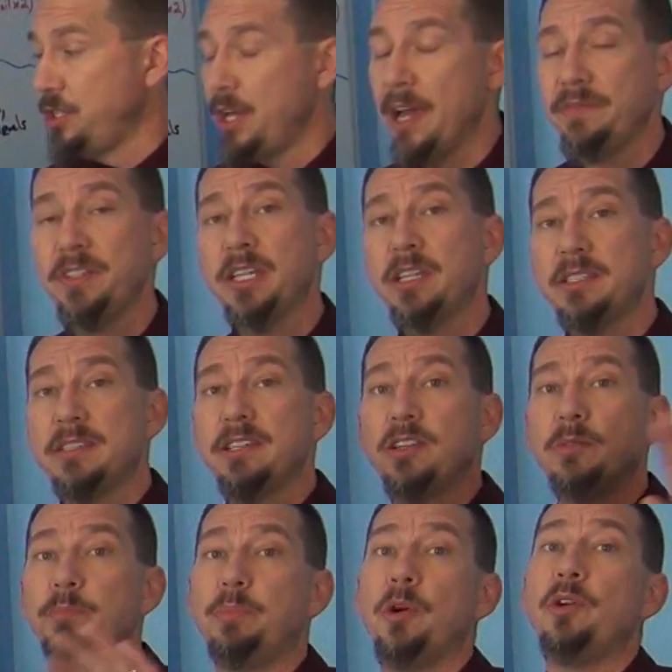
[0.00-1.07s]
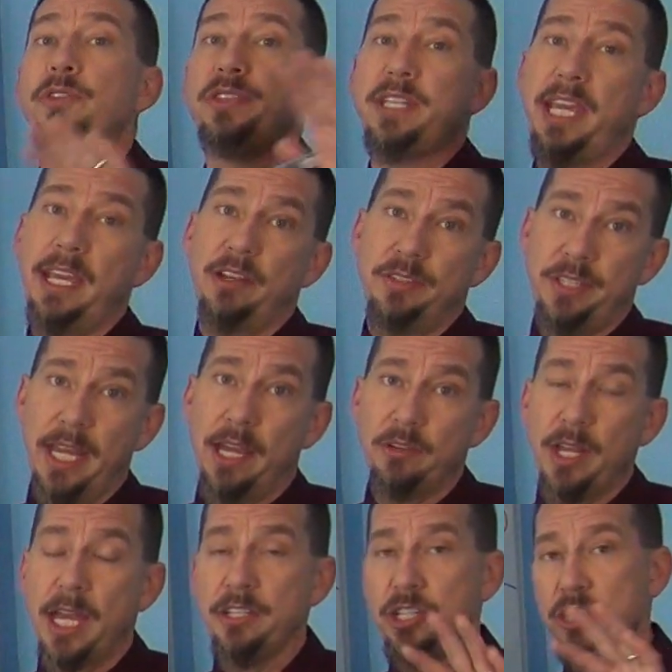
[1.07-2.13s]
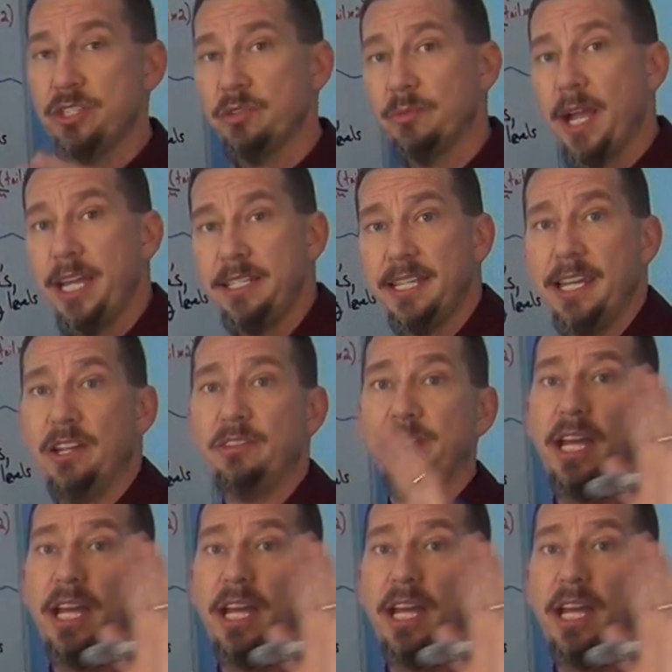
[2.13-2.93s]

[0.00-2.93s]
You have to consider both tails now, not just the right tail,